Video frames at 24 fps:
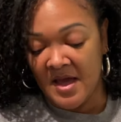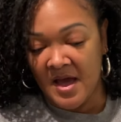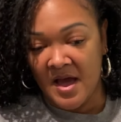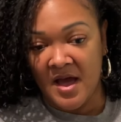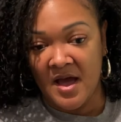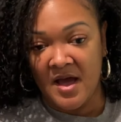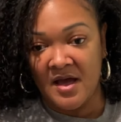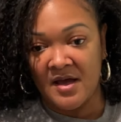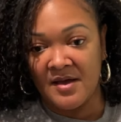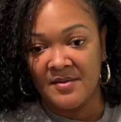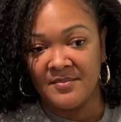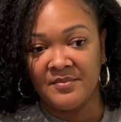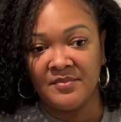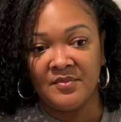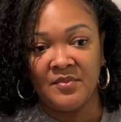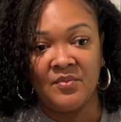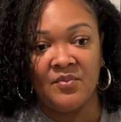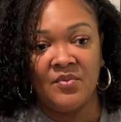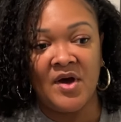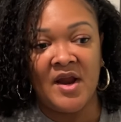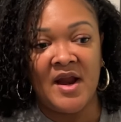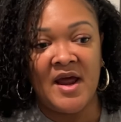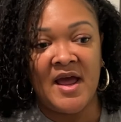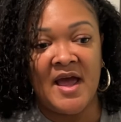
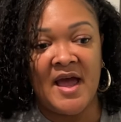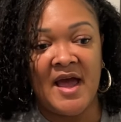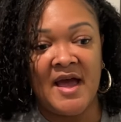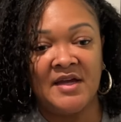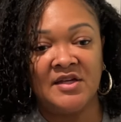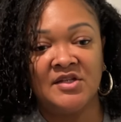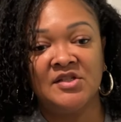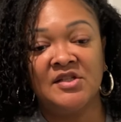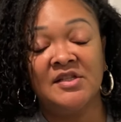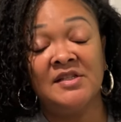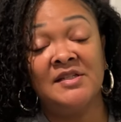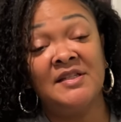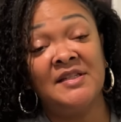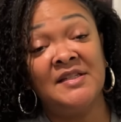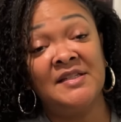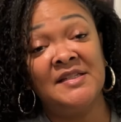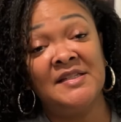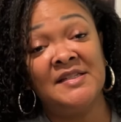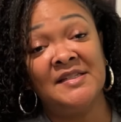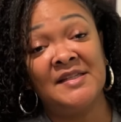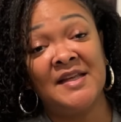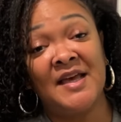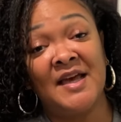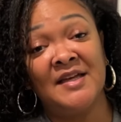What I actually did
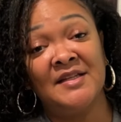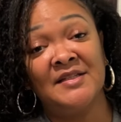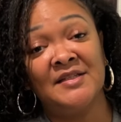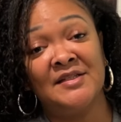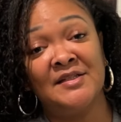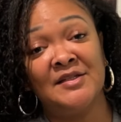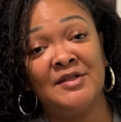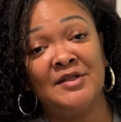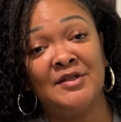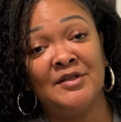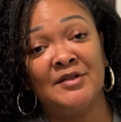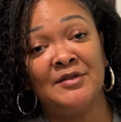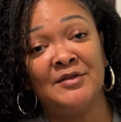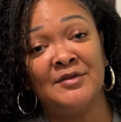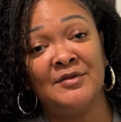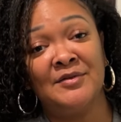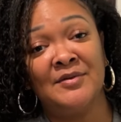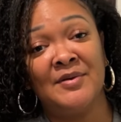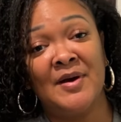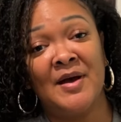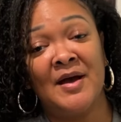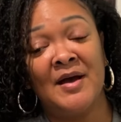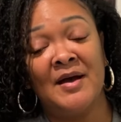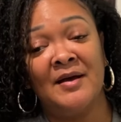decide to do,